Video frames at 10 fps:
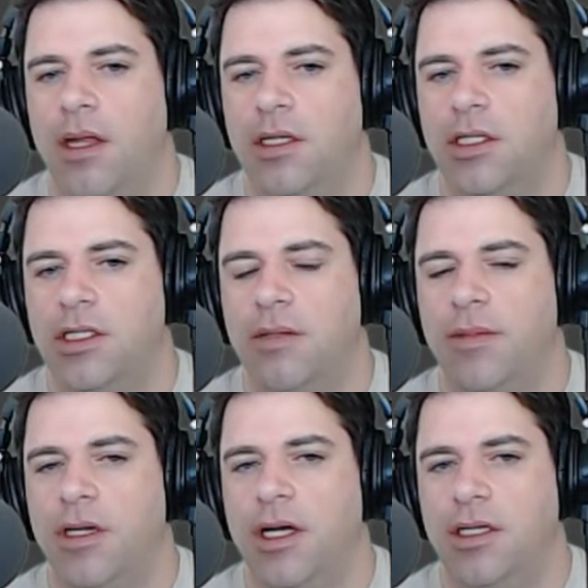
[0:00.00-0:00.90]
And this is some
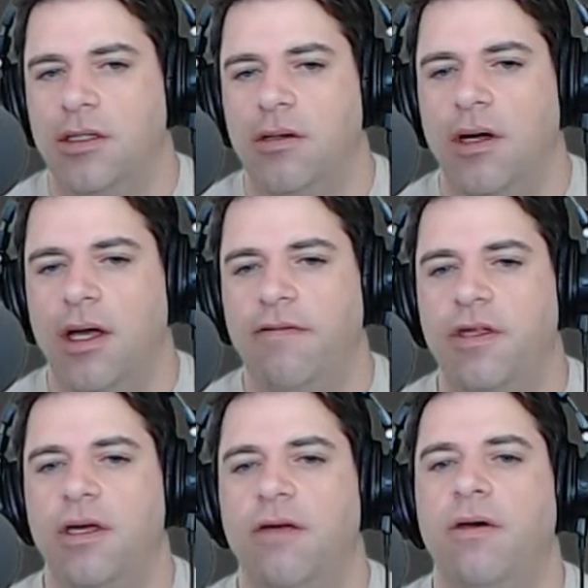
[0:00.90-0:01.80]
init. So
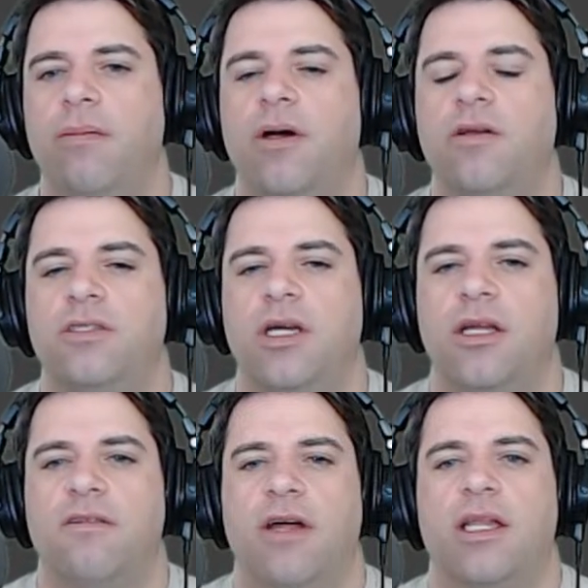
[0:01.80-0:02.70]
if I'm
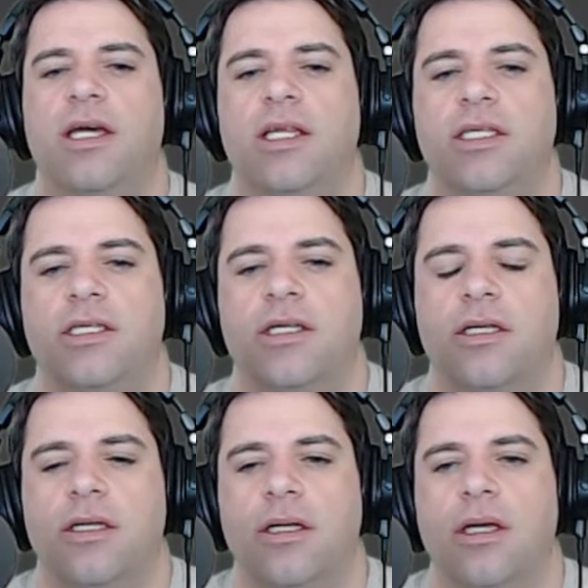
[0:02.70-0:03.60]
understanding correctly, this is
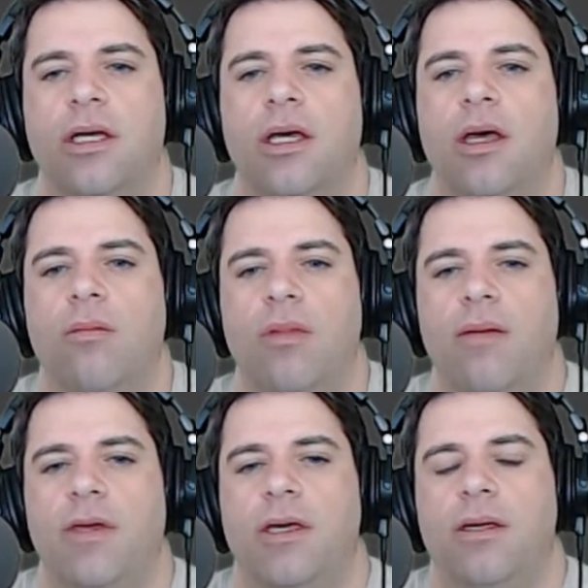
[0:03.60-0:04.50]

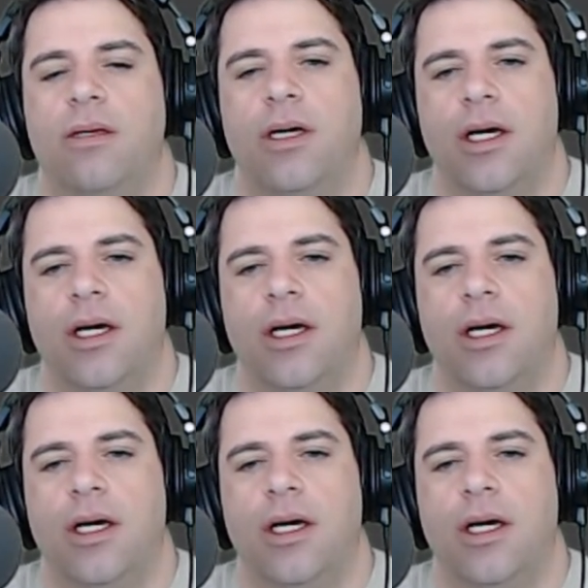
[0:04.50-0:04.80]
maybe